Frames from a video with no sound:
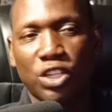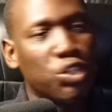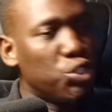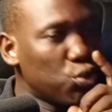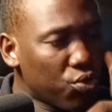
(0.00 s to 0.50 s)
Do
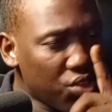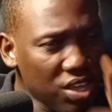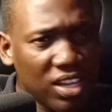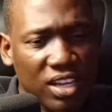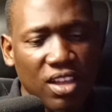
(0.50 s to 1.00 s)
you
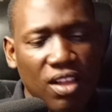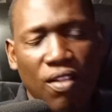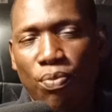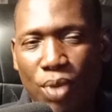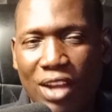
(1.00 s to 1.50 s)
think
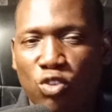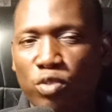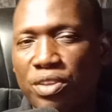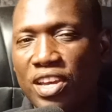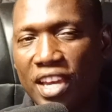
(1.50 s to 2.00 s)
that could
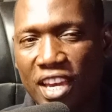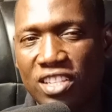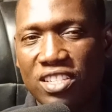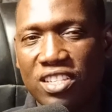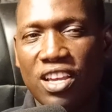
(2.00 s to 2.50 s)
be the
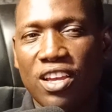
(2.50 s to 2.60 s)
case?